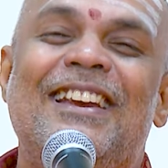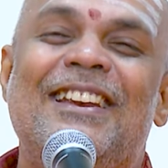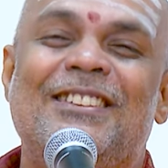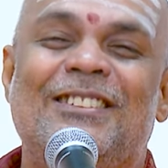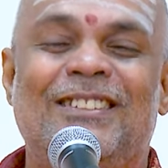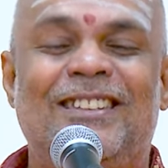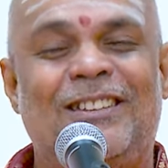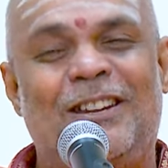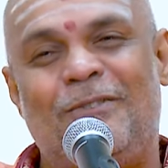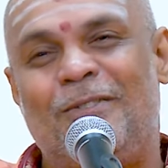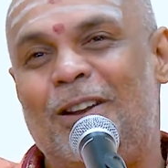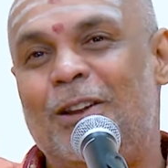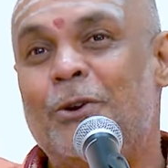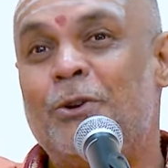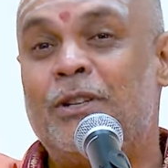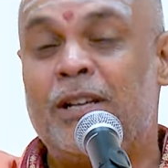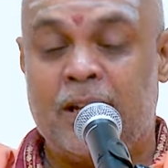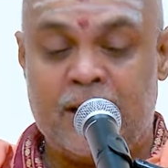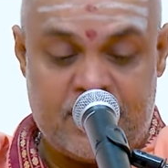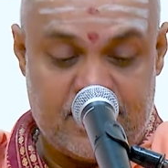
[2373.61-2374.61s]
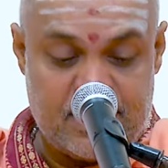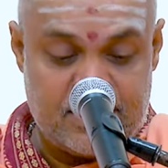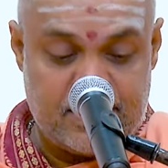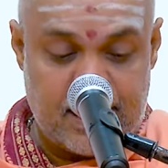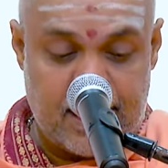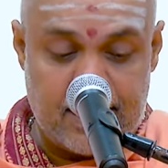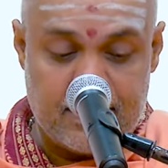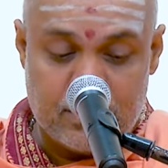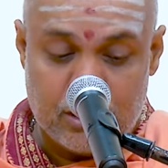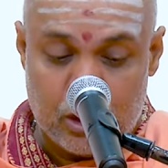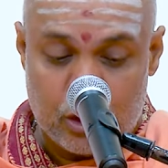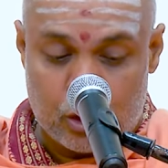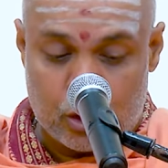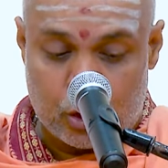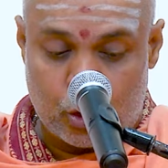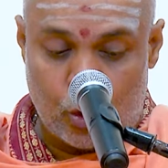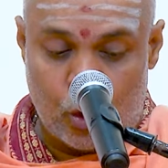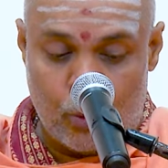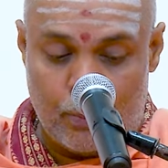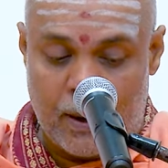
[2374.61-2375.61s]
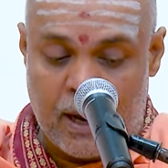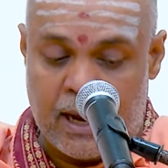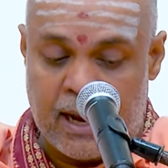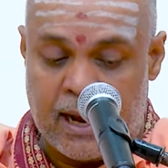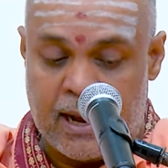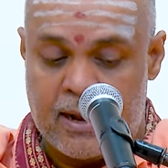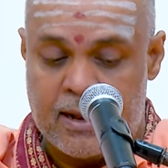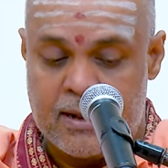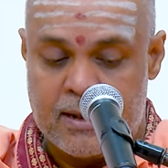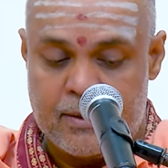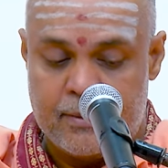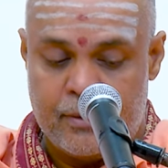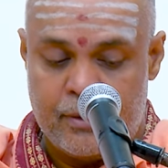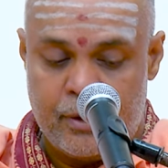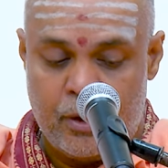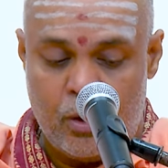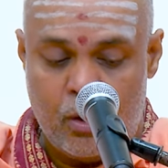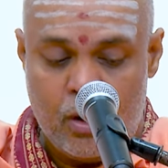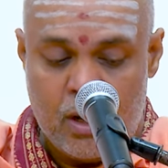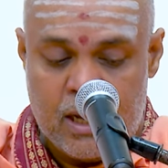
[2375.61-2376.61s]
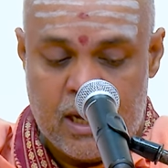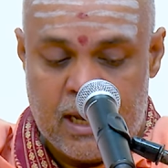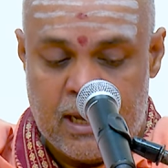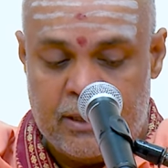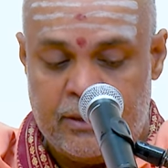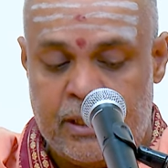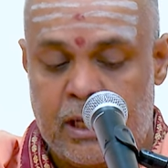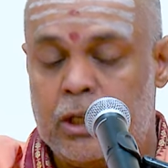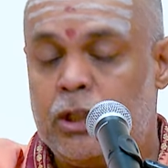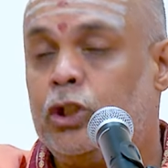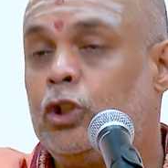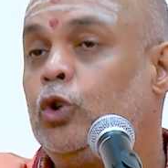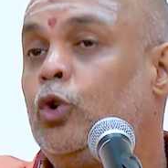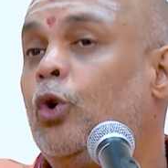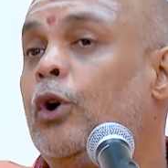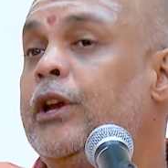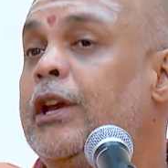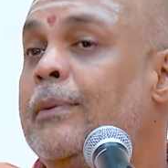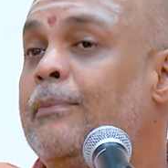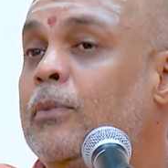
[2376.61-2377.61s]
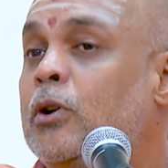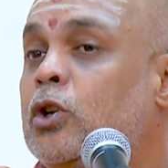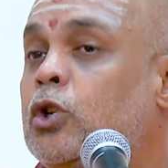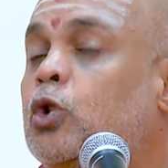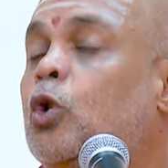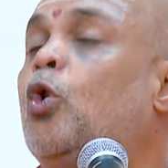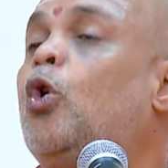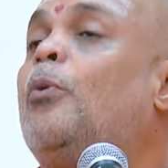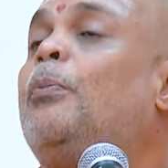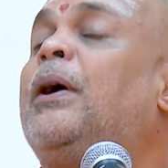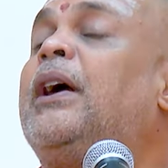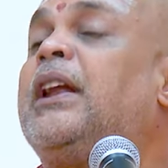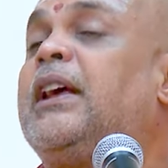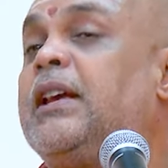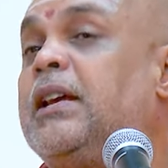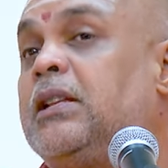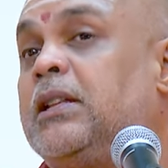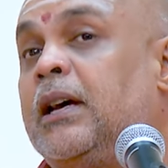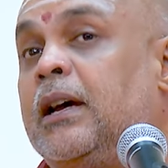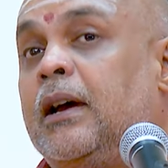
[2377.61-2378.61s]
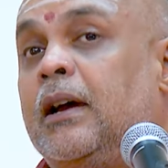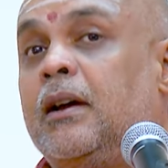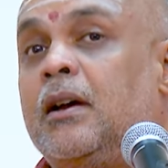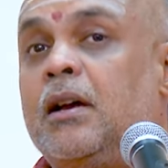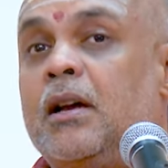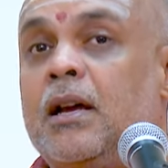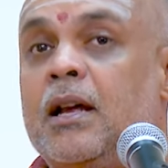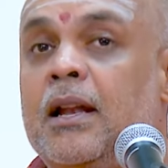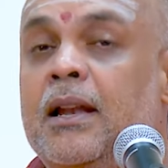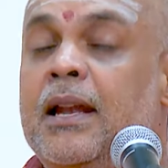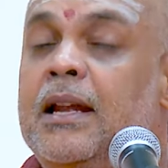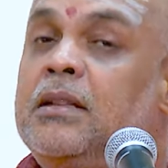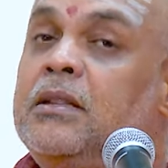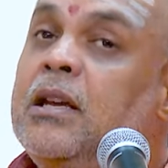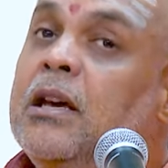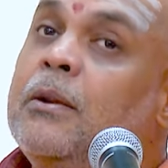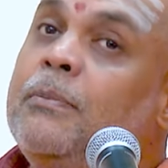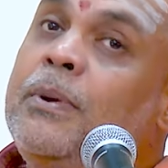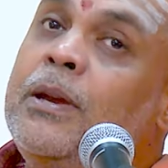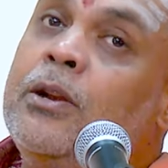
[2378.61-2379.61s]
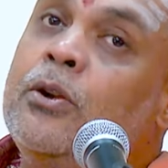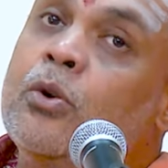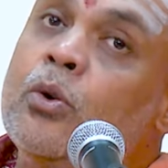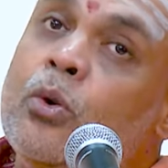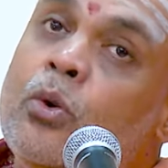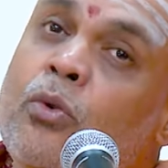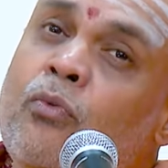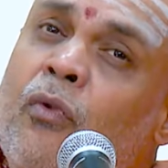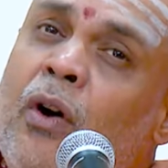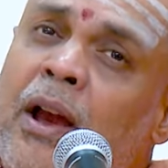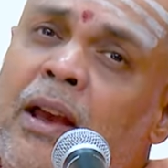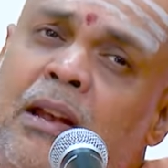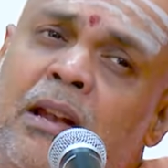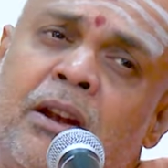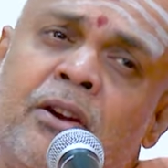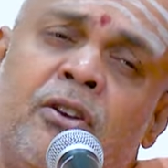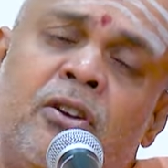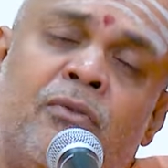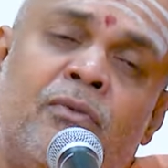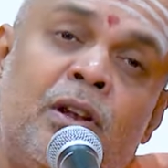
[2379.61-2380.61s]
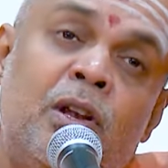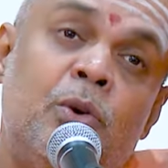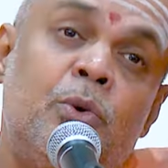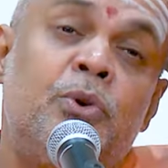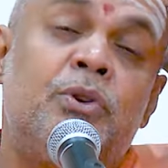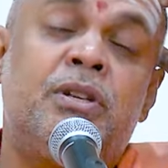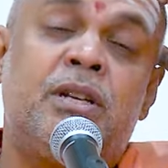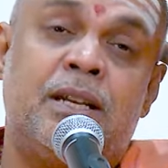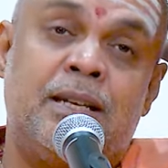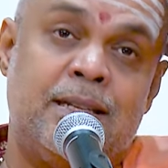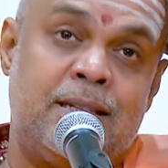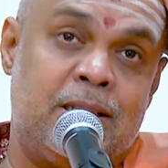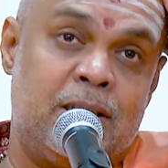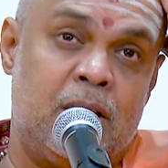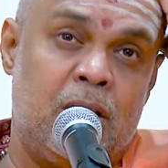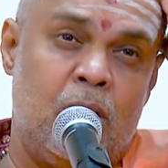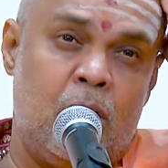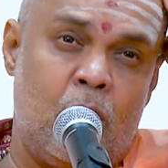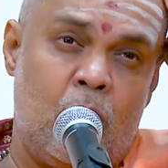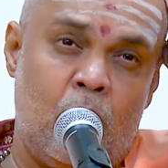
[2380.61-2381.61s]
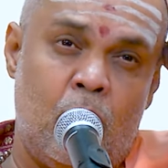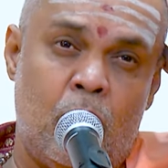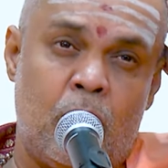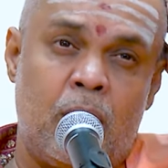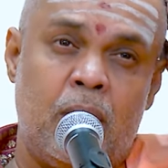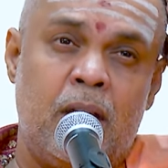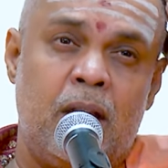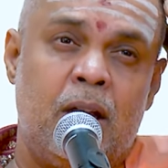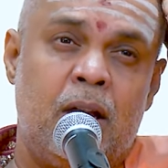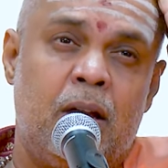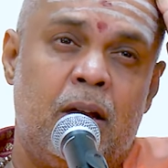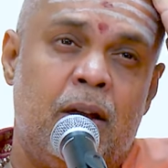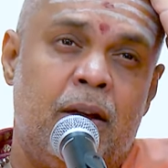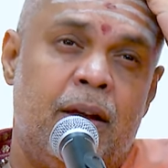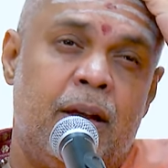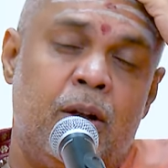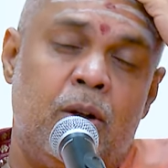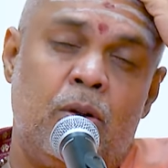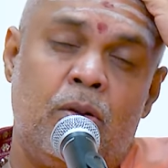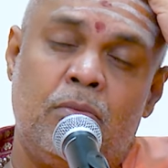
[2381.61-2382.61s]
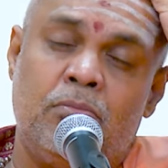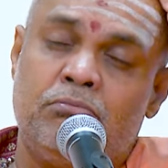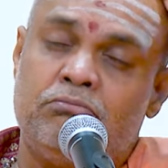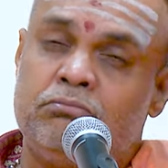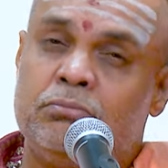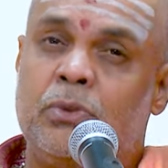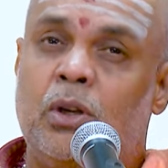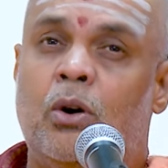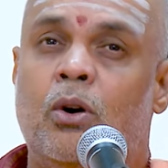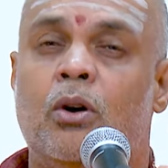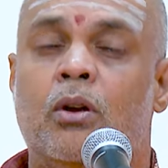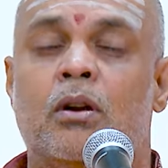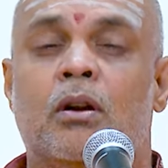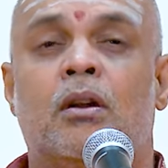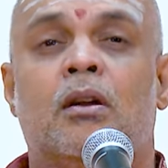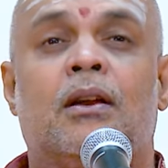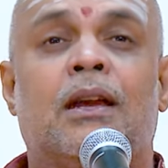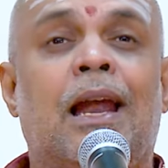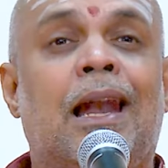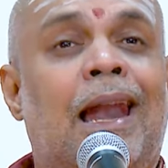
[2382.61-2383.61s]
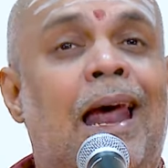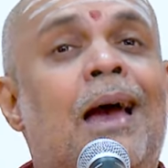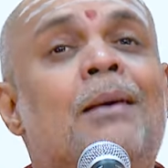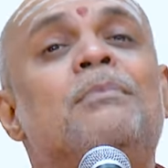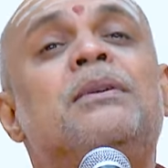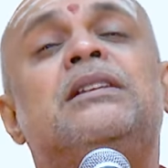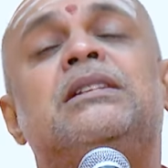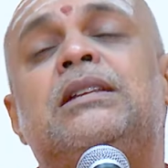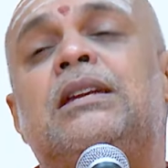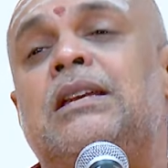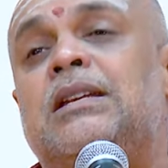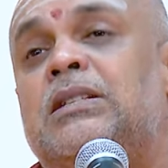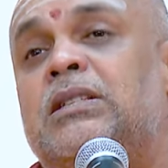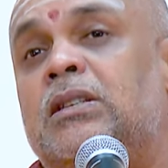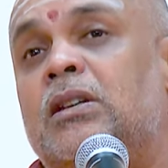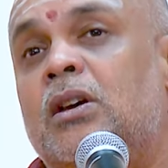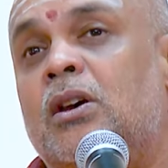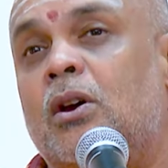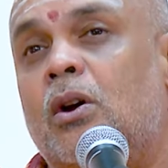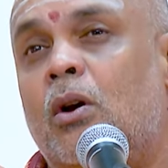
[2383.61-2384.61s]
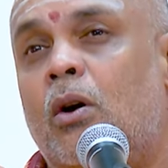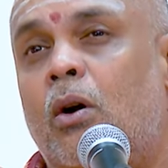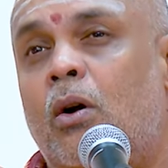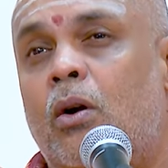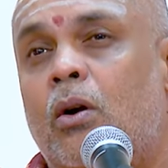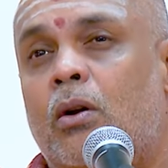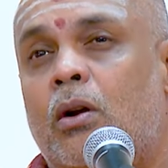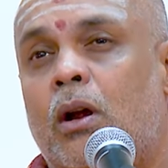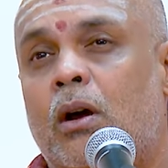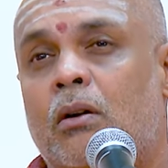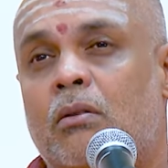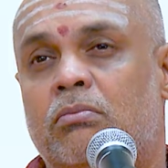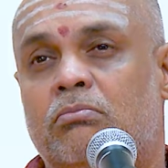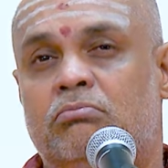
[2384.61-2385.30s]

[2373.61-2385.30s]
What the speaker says: So this revolution, this is kshobha. You know, deshoyam kshobharahita. Let there be no violent revolutions or calamities or